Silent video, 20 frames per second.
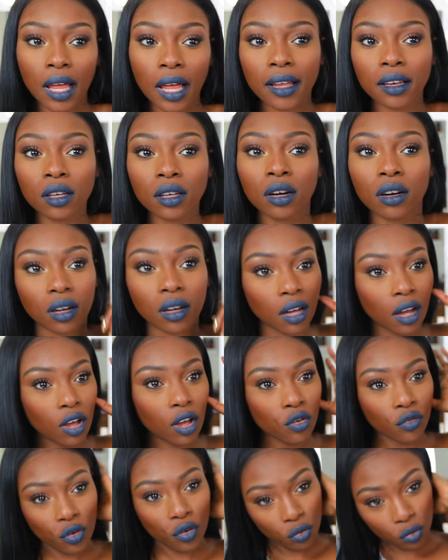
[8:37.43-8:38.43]
Like, look,
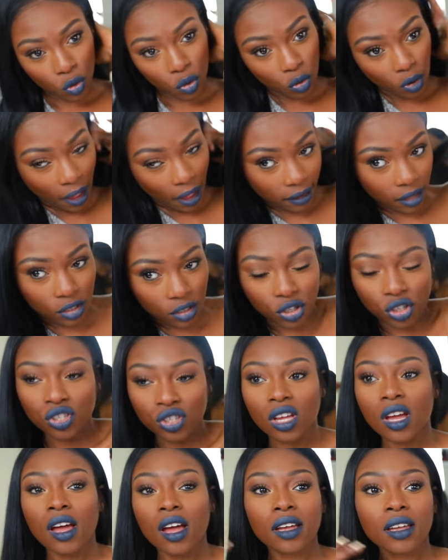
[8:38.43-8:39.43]
overall, I could
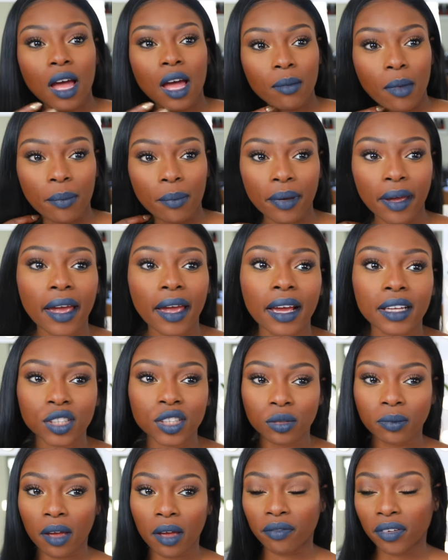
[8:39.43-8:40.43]
just come up here,
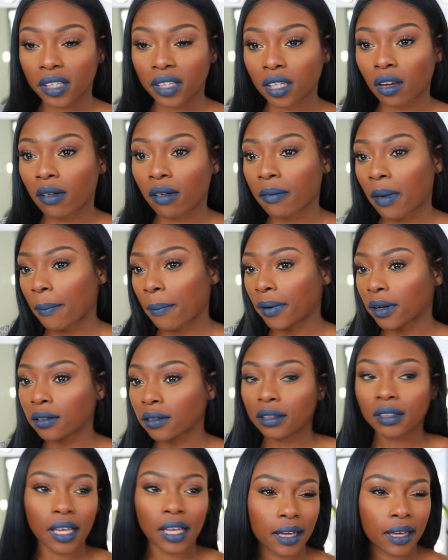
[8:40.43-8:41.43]
do my video in my
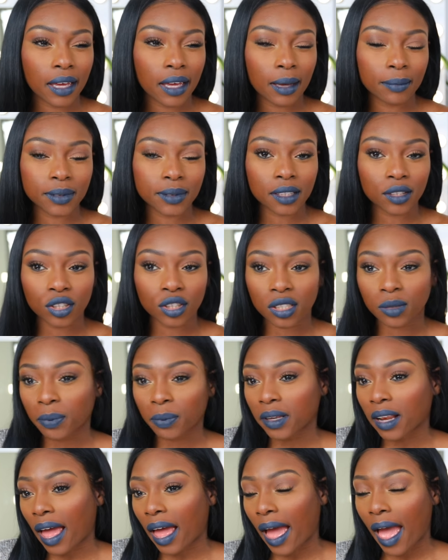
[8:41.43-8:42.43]
blue lips, and just
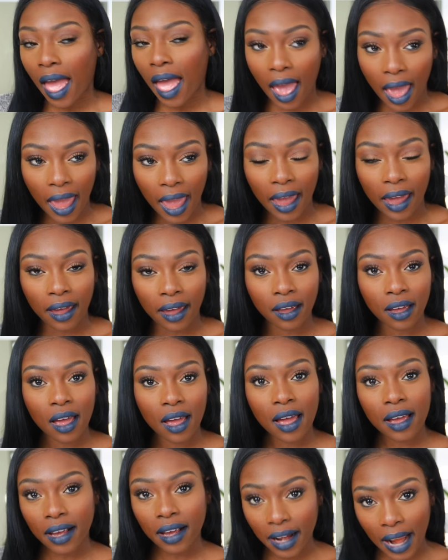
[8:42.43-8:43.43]
be like, hey,
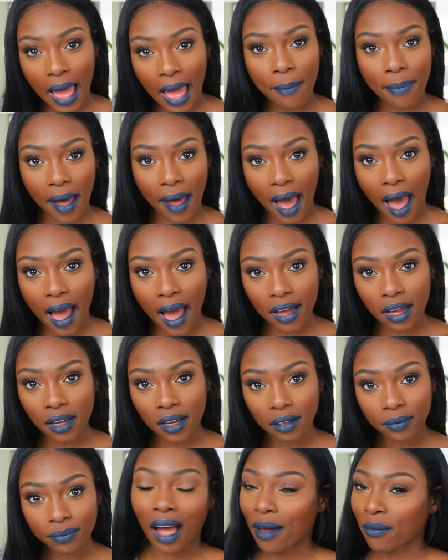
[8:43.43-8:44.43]
clap back.
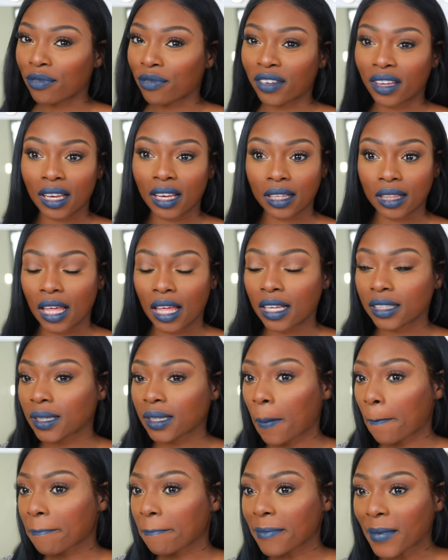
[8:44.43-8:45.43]
I'm feeling
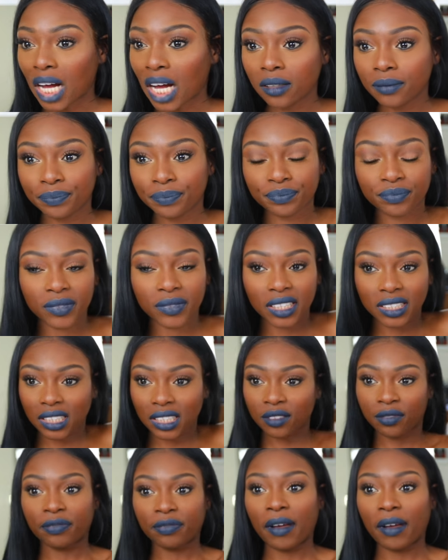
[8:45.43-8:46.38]
this. This is